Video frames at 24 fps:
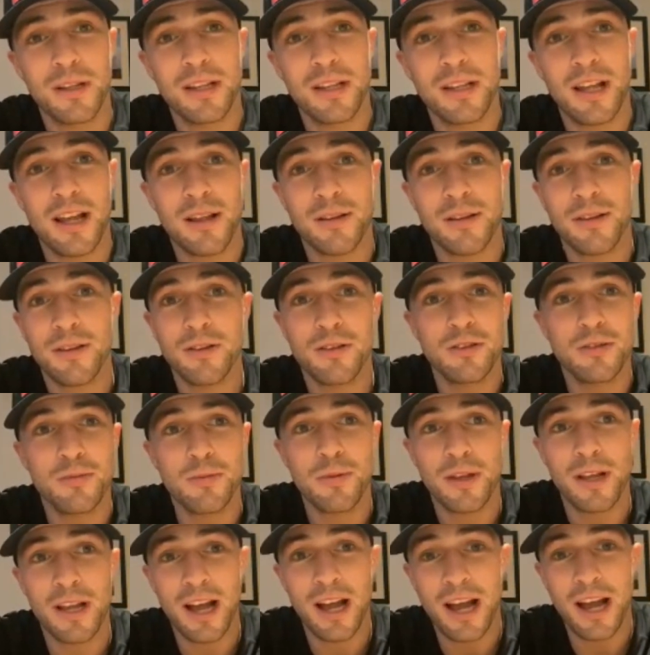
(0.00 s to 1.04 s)
Like, used to
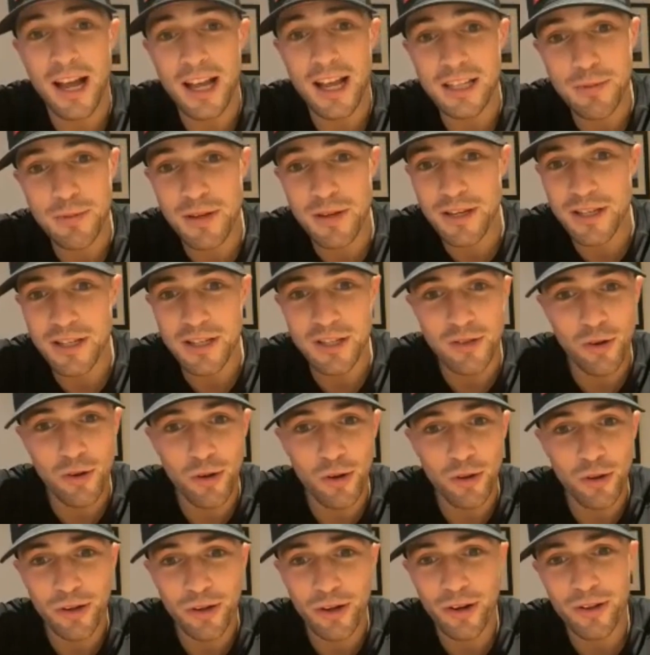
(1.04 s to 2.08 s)
be cars being
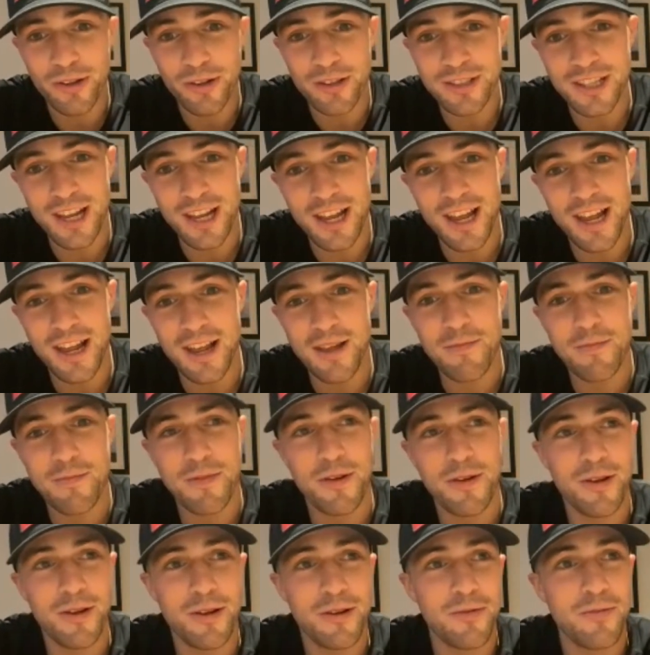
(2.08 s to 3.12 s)
stolen all the
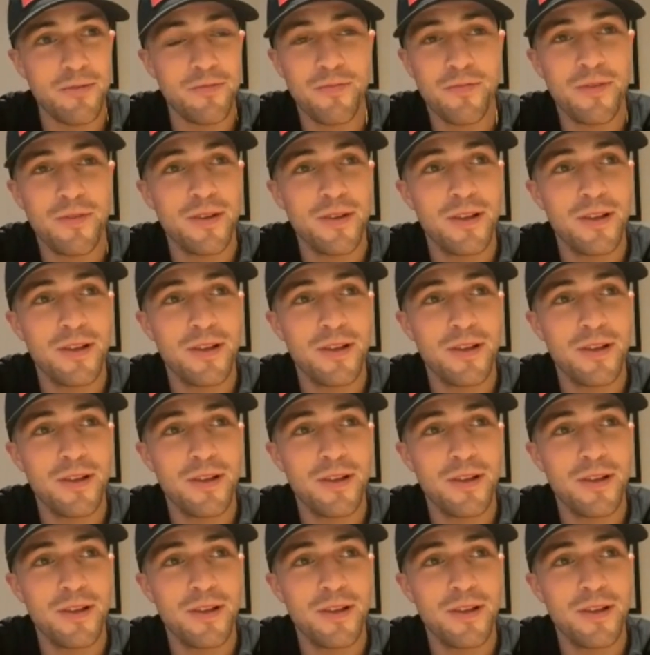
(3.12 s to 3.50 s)
time.